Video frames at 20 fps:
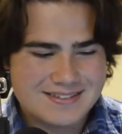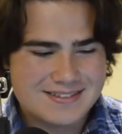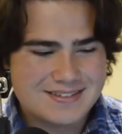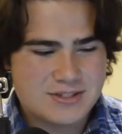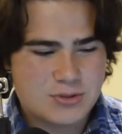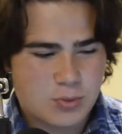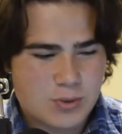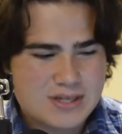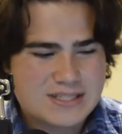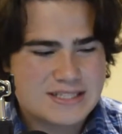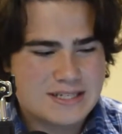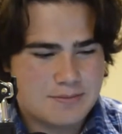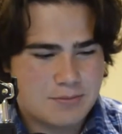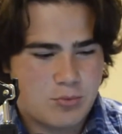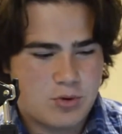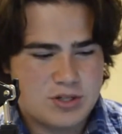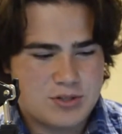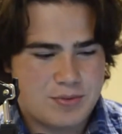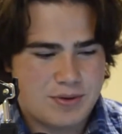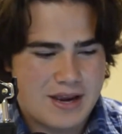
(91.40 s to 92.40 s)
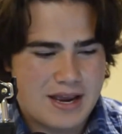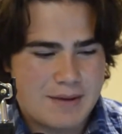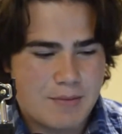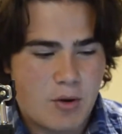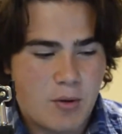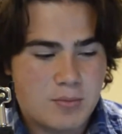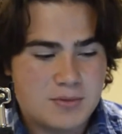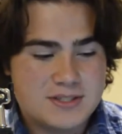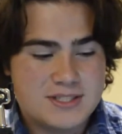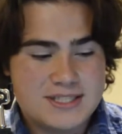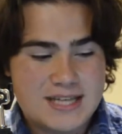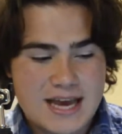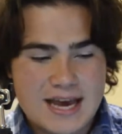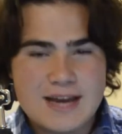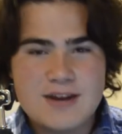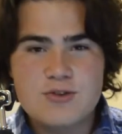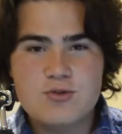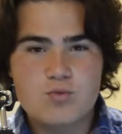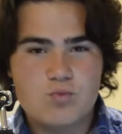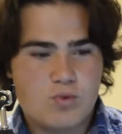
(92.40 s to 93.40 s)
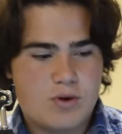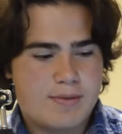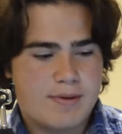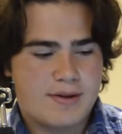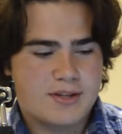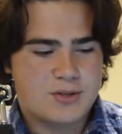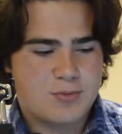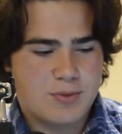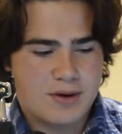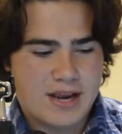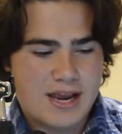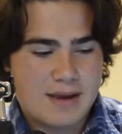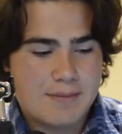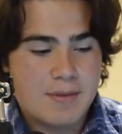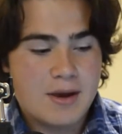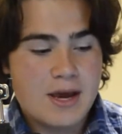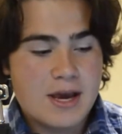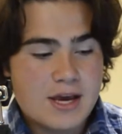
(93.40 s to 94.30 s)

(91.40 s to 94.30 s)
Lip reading: 27 points per game, almost 10 rebounds per game.